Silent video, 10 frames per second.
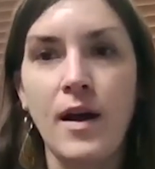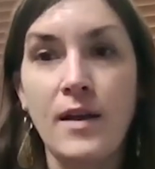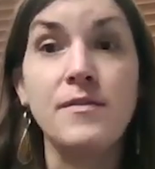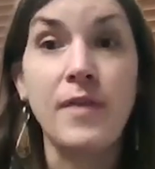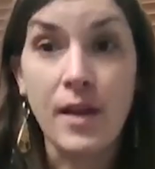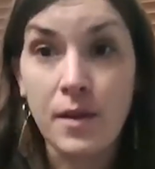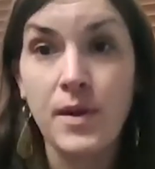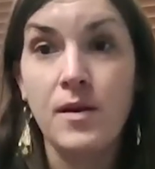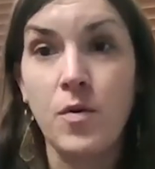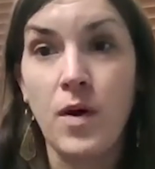and
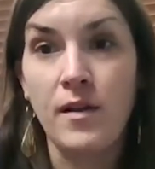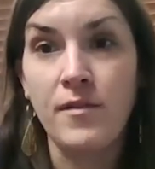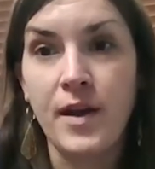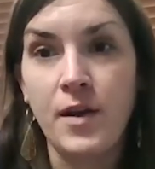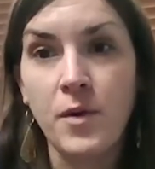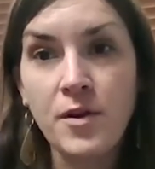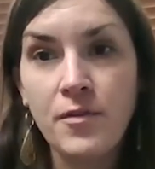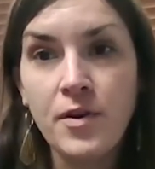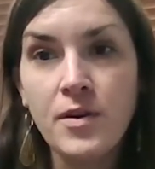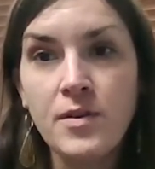developing a qualified
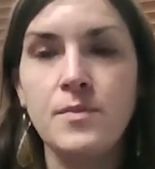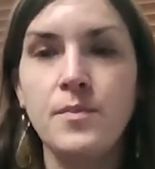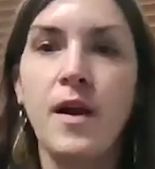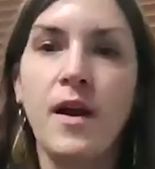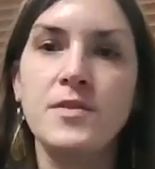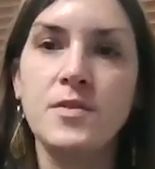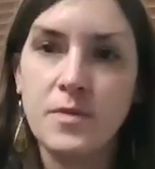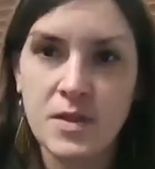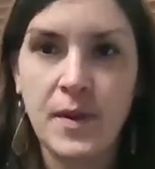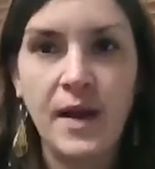workforce, but also
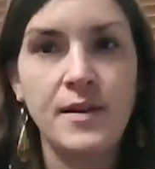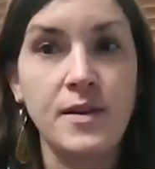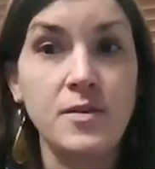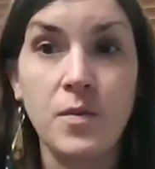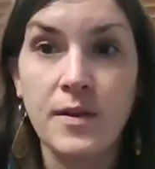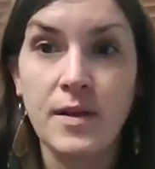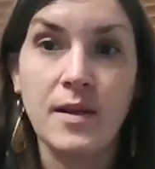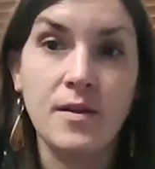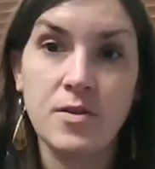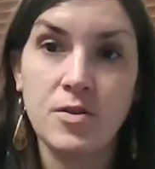responding to what the
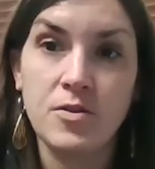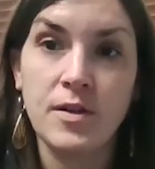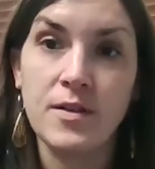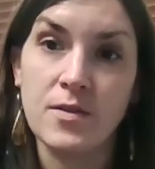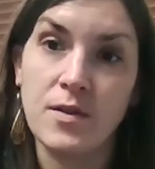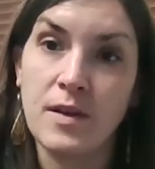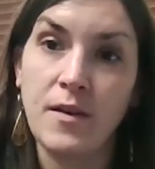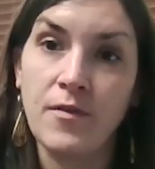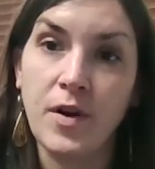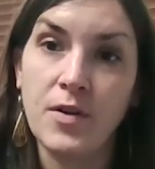industry is
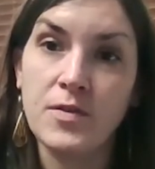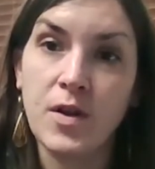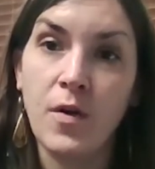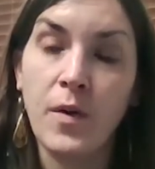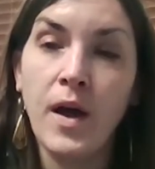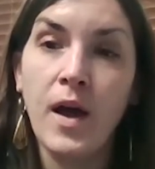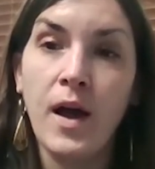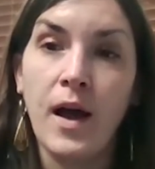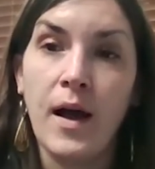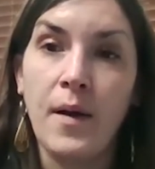looking for. So
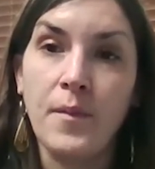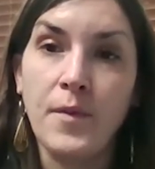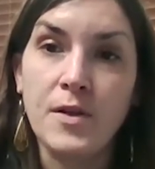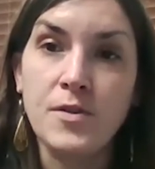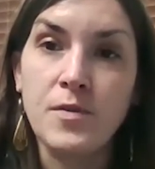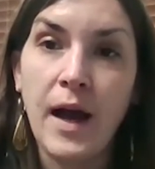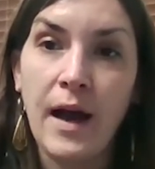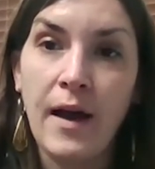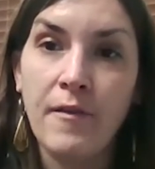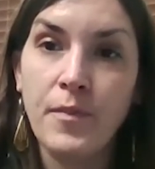um, we do
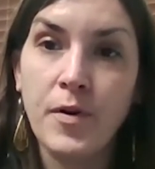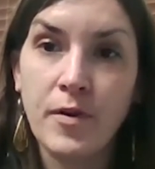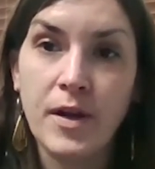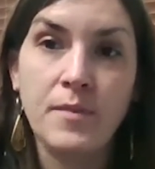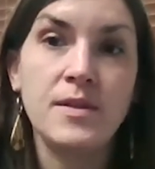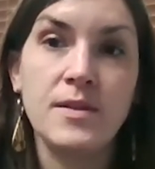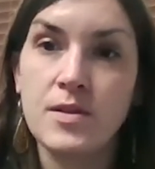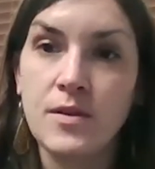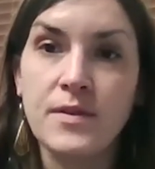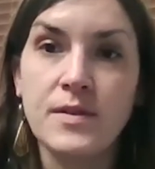have programming and
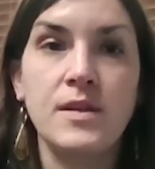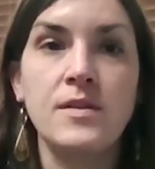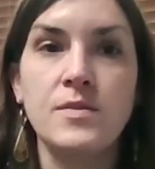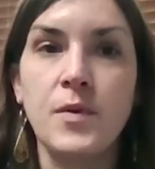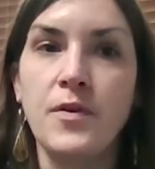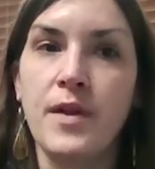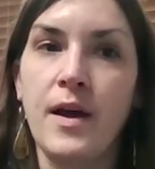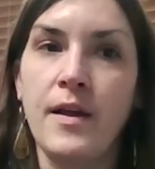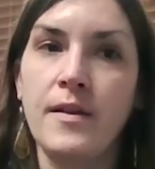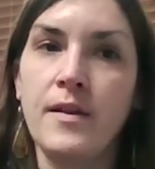services both
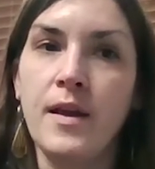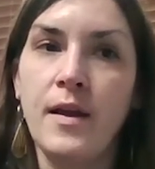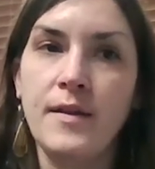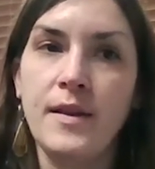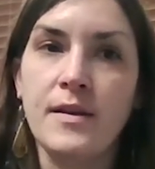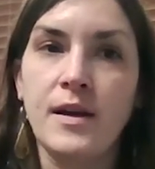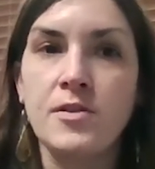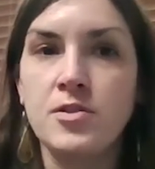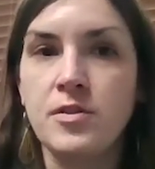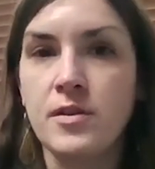on the
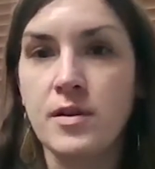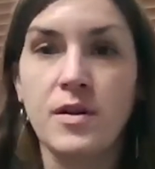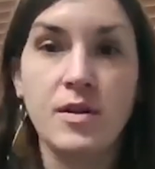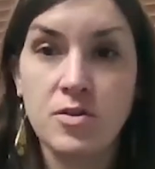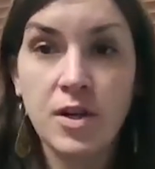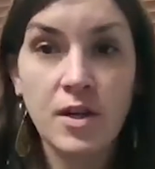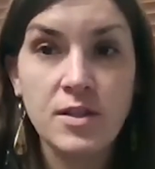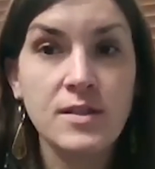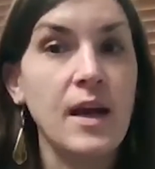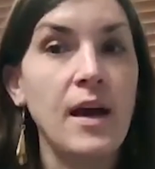industrial and
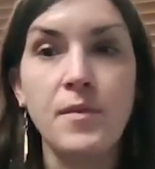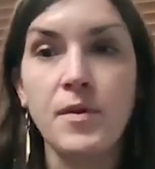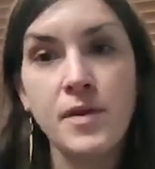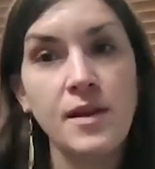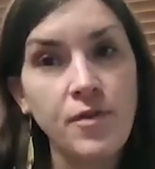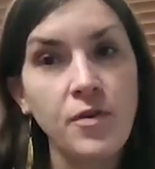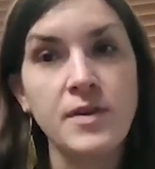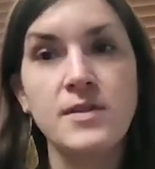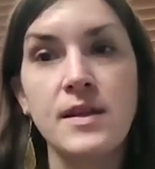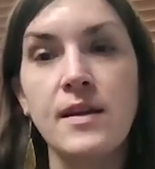construction side, but really
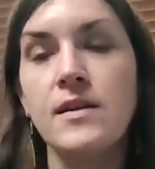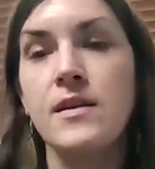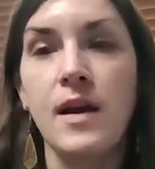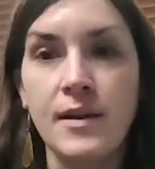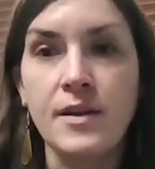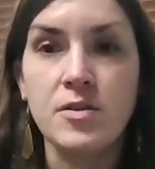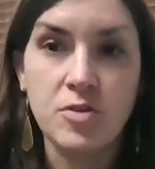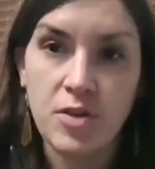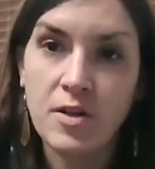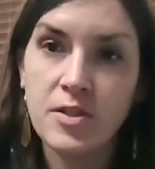focusing on, on
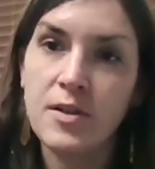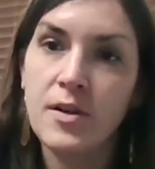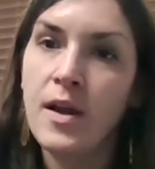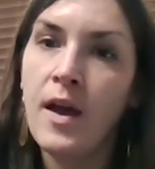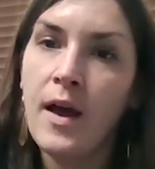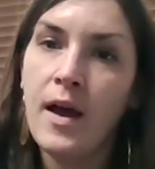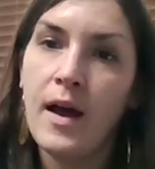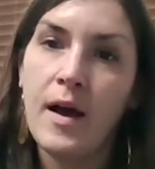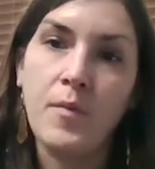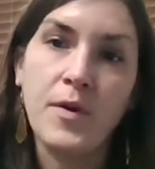construction.
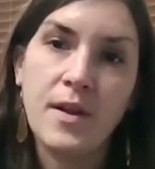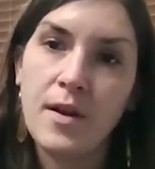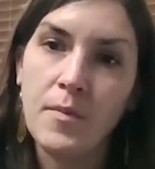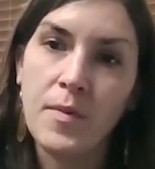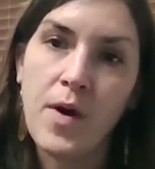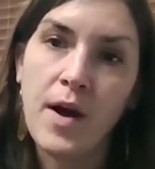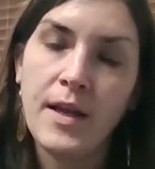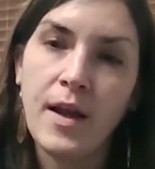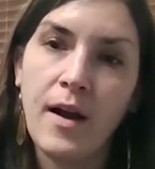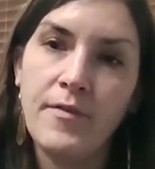Um, within our
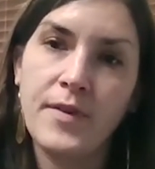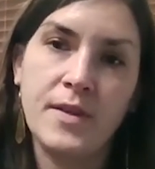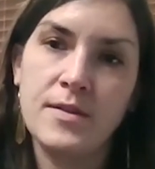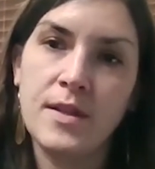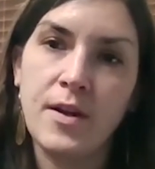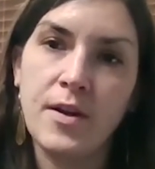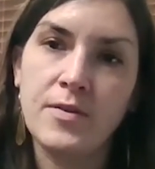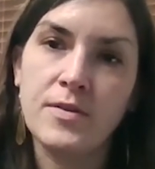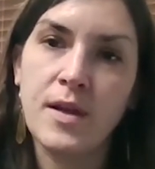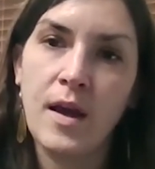Milwaukee office,
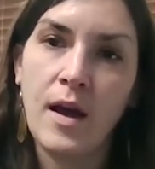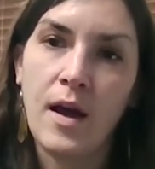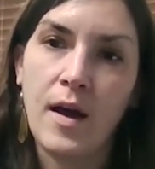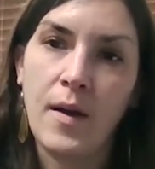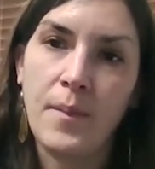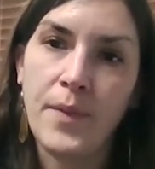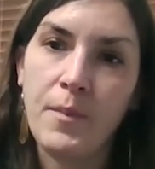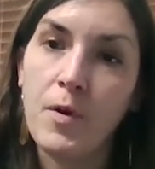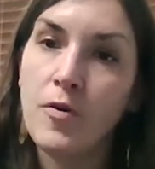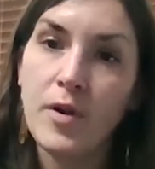there's um,
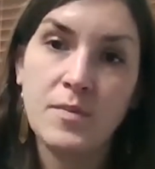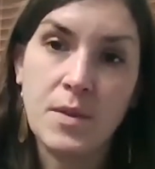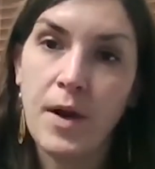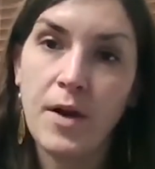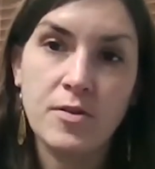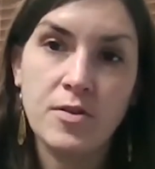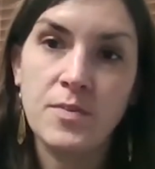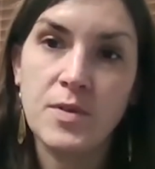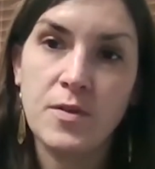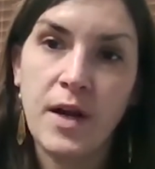programs and
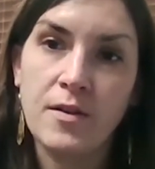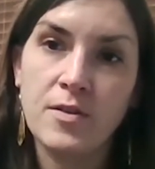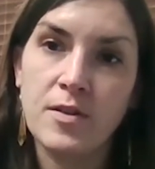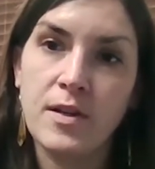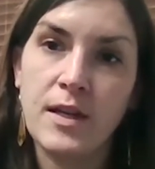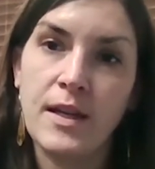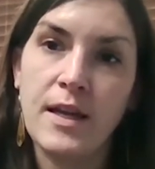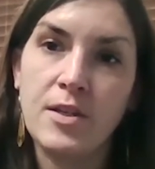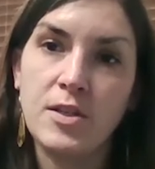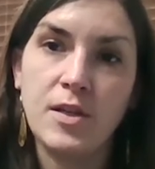partnerships director
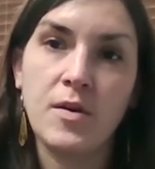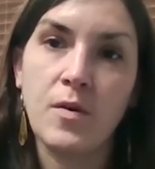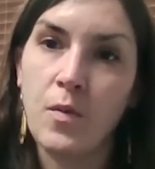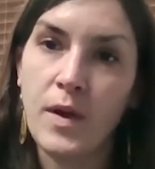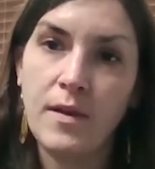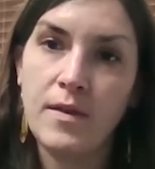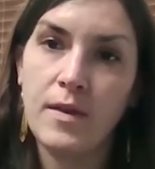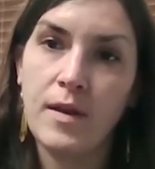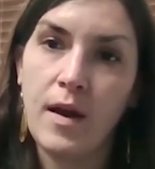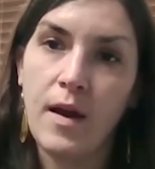engaging with
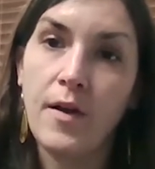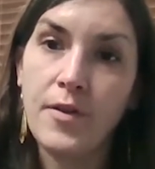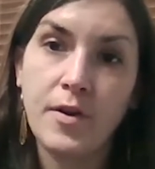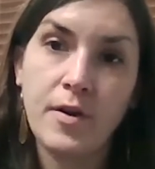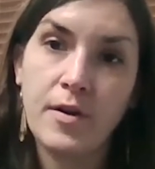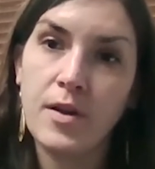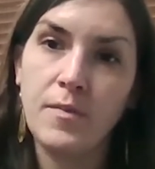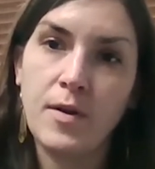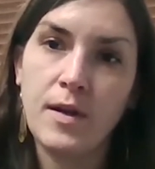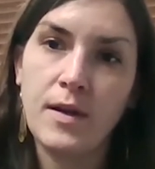other
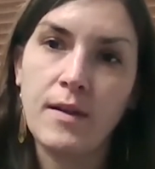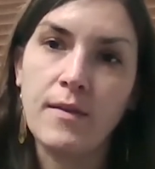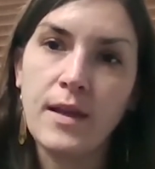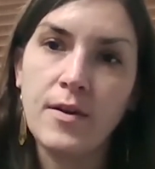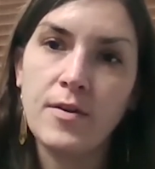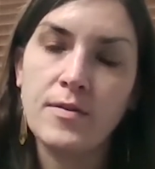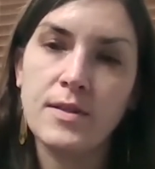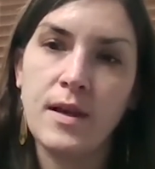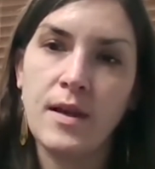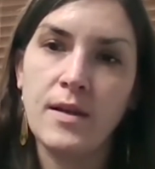community leaders
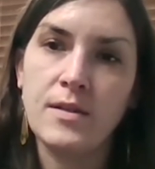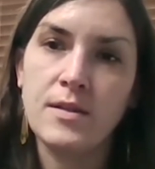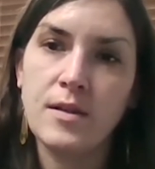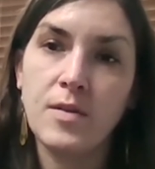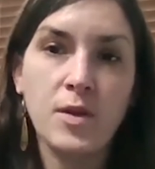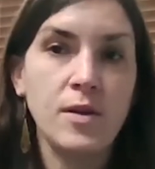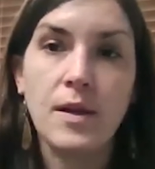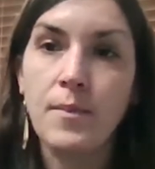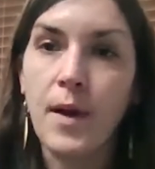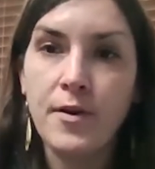and
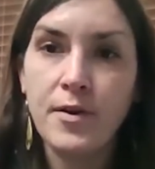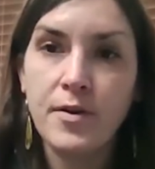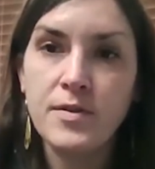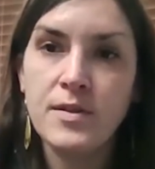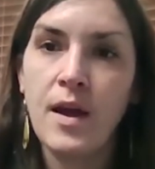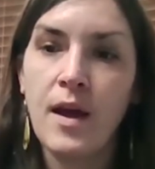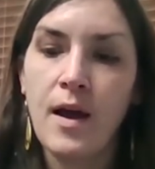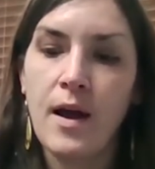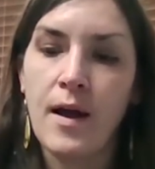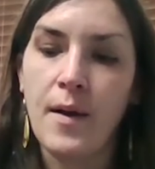community partners.
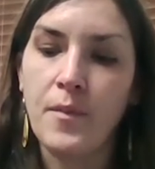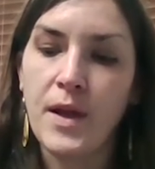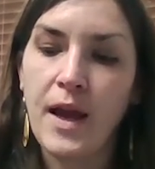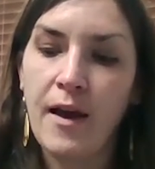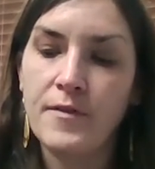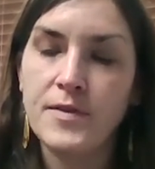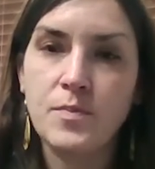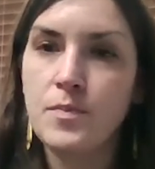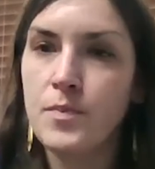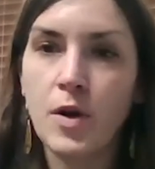Um, we have
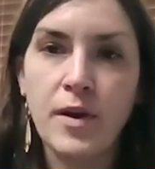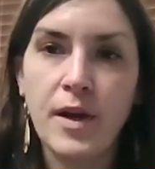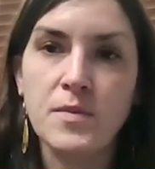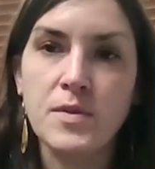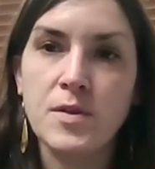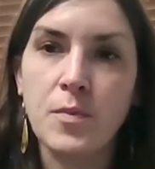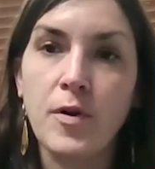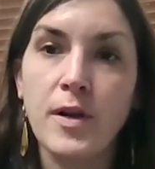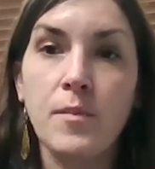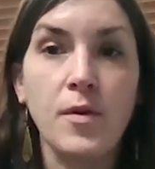programs
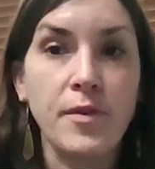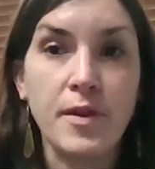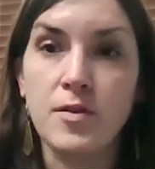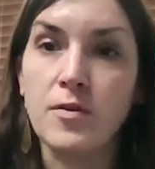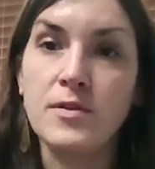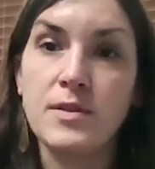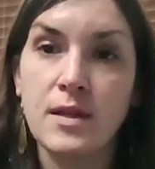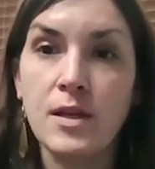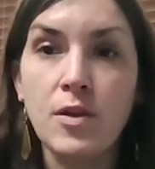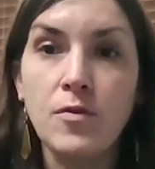supporting both adults
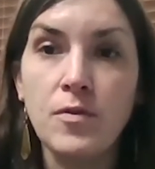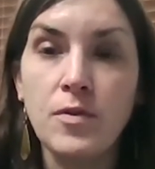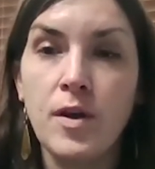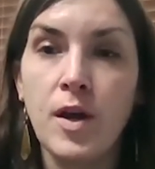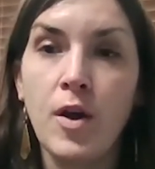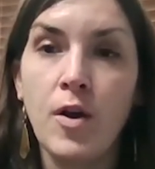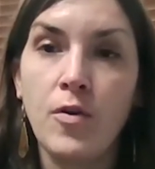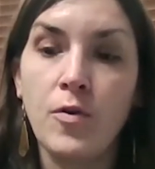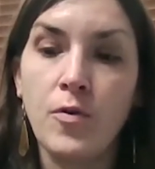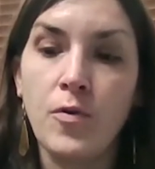and youth
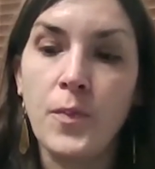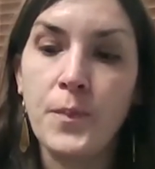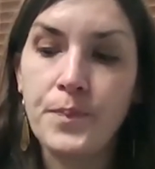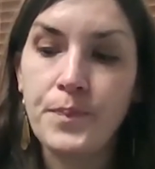who